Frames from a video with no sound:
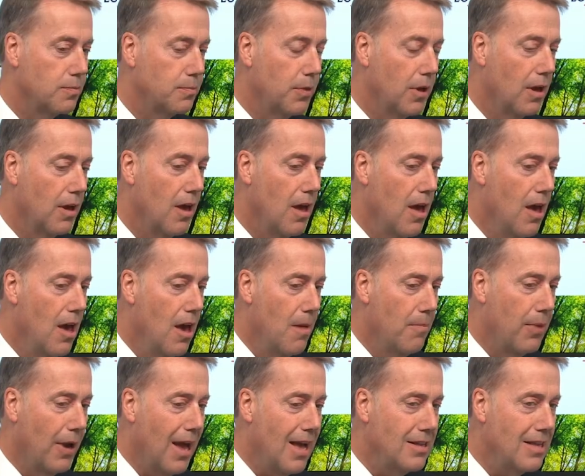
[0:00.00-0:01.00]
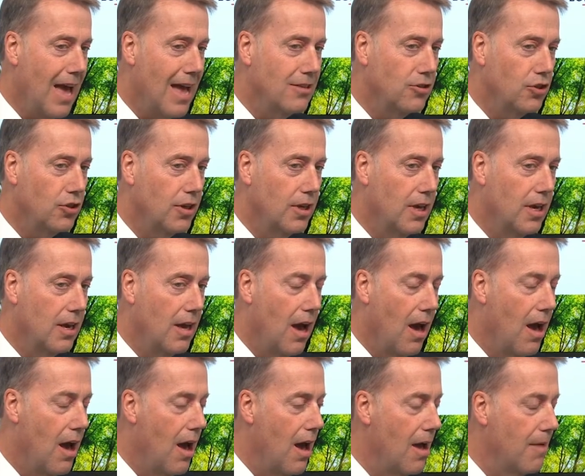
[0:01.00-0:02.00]
But actually,
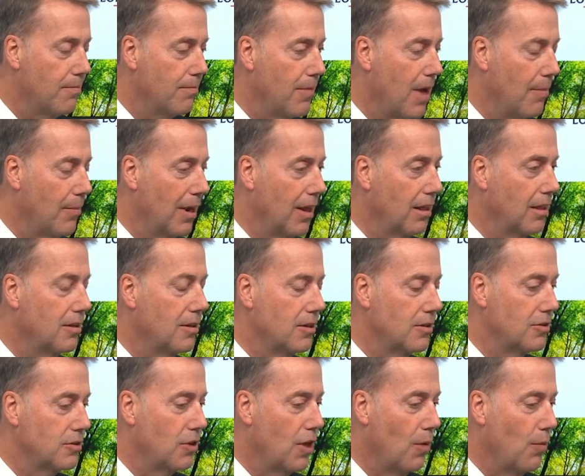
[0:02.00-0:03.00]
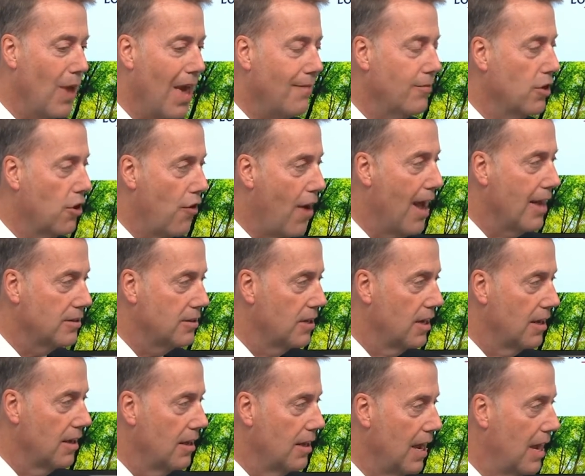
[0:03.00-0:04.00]
I'm a little concerned. You know, we haven't cracked
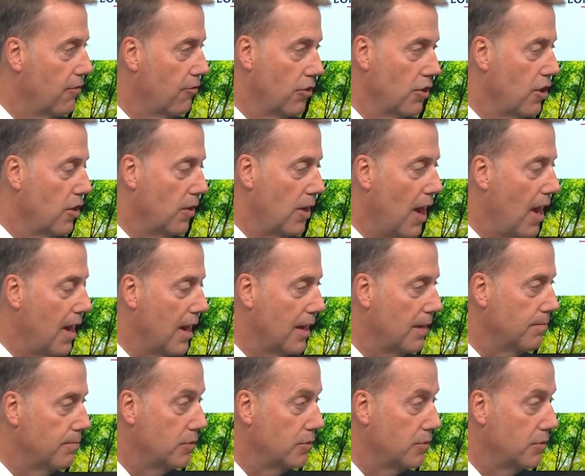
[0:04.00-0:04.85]
it here in the UK.